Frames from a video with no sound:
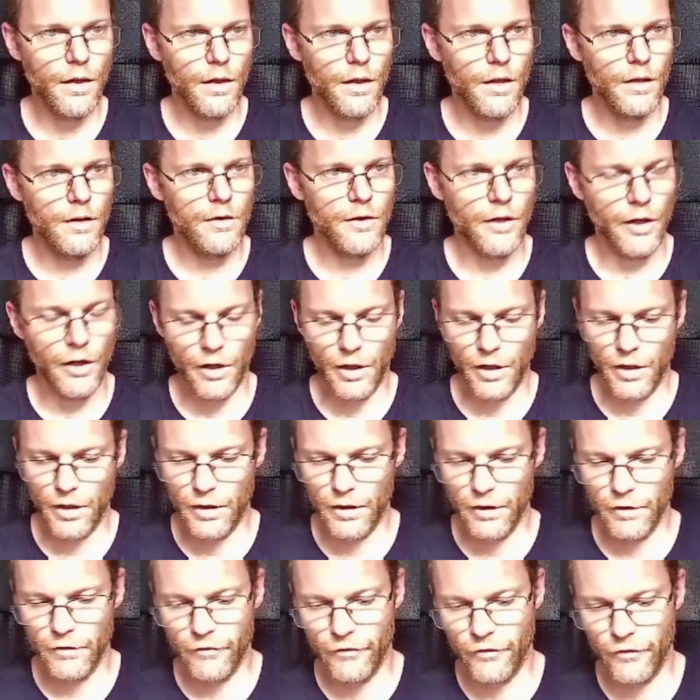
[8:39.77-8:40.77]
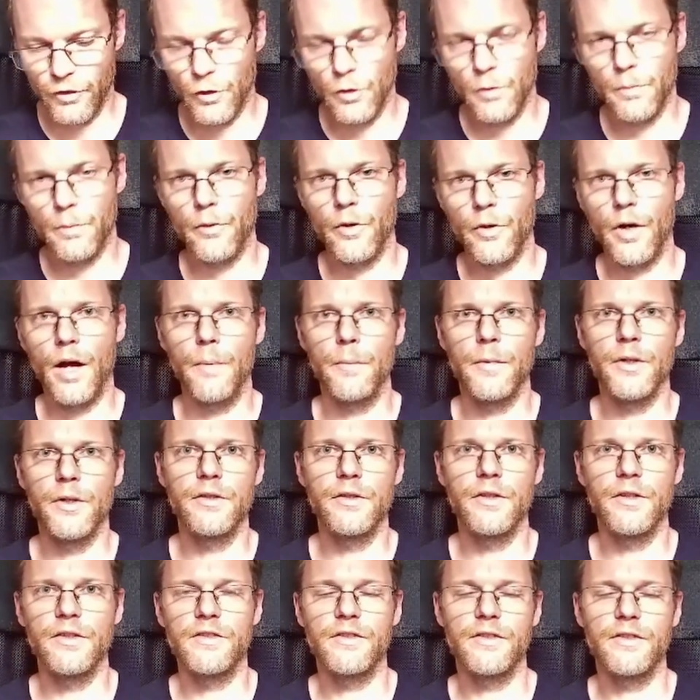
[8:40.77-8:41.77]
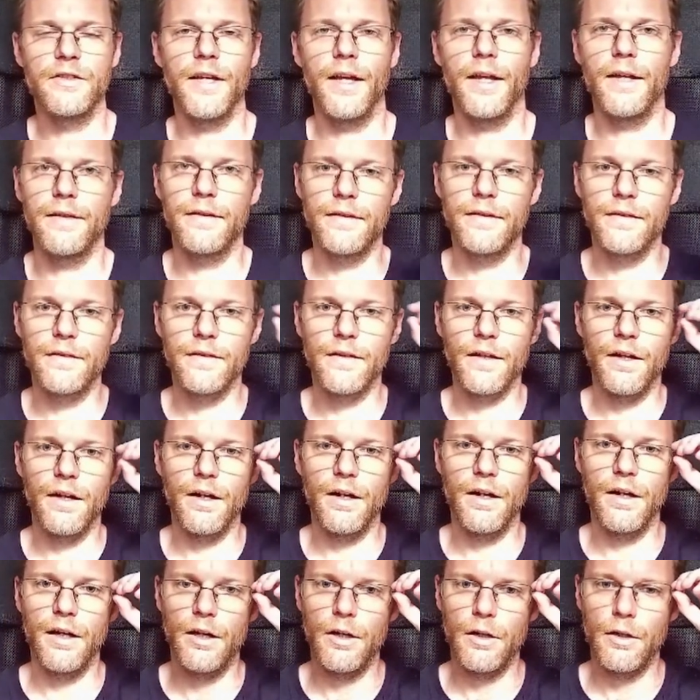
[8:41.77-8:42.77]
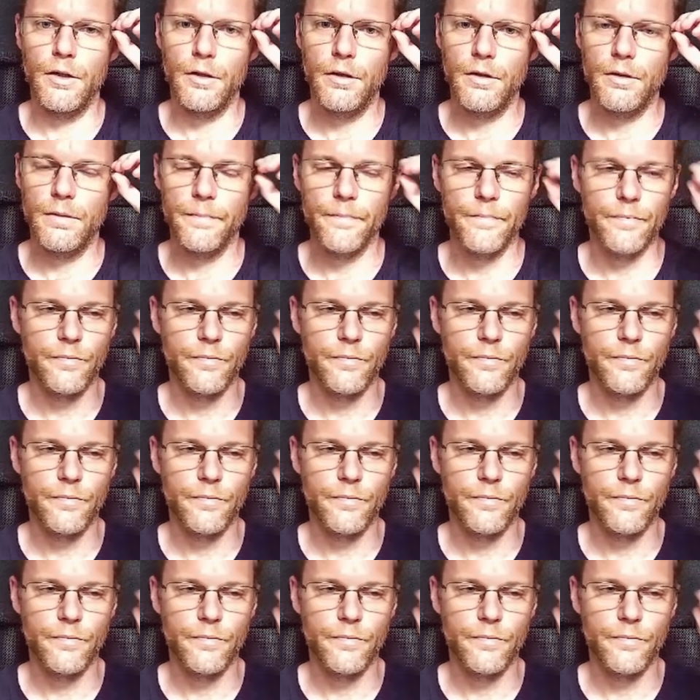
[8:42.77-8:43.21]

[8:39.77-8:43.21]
there are a few parameters that are